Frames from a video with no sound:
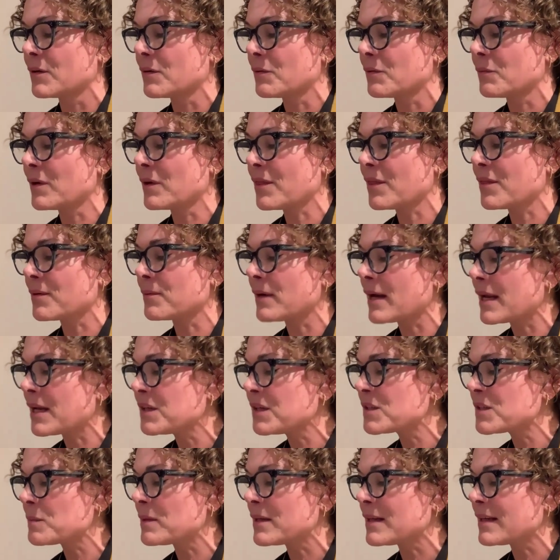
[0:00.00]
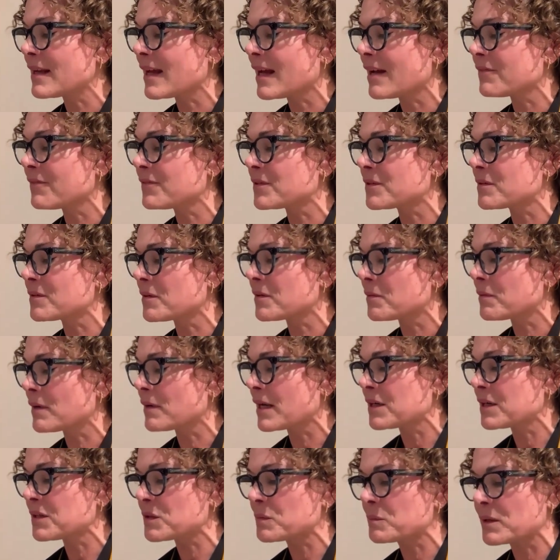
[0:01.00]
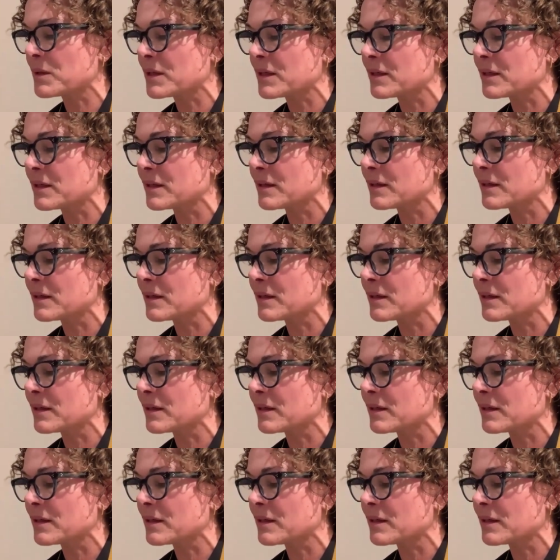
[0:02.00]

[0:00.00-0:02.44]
with arrangement after arrangement